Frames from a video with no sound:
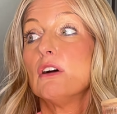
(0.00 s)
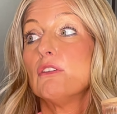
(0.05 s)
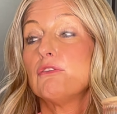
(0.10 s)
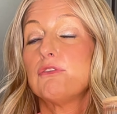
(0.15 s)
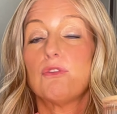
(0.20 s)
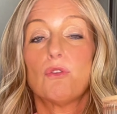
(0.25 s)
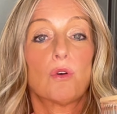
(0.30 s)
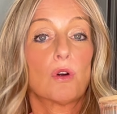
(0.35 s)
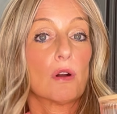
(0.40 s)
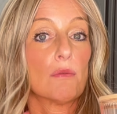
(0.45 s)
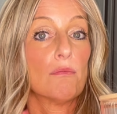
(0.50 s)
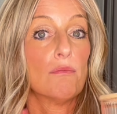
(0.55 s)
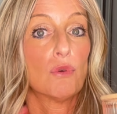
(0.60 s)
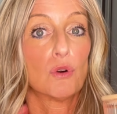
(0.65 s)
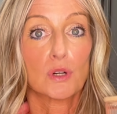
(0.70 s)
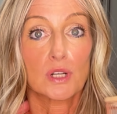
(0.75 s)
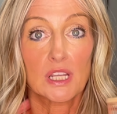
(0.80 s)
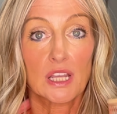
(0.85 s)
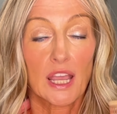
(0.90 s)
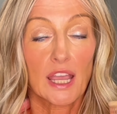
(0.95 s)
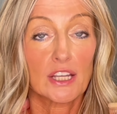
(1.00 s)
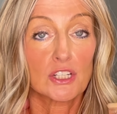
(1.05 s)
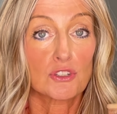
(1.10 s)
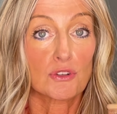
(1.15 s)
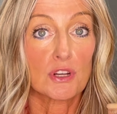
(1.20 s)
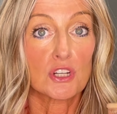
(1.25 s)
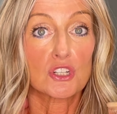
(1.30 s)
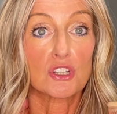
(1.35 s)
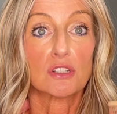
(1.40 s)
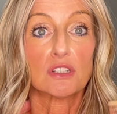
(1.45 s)
for morning
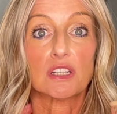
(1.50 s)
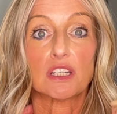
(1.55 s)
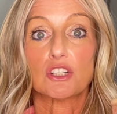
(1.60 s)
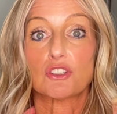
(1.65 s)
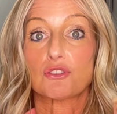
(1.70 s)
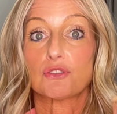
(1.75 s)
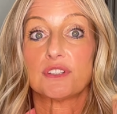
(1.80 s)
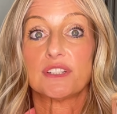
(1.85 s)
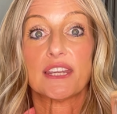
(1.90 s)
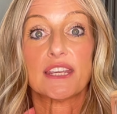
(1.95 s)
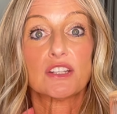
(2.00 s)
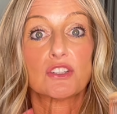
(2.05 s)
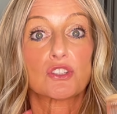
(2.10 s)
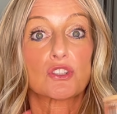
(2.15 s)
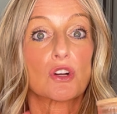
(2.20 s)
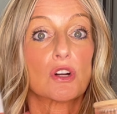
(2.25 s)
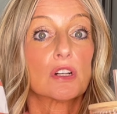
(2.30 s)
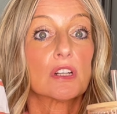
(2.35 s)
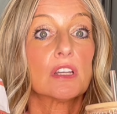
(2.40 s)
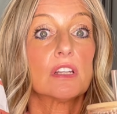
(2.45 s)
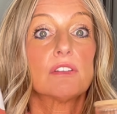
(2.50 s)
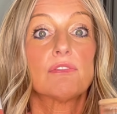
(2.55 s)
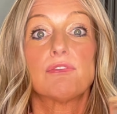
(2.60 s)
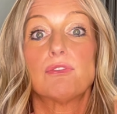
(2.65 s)
hydration to get your day started,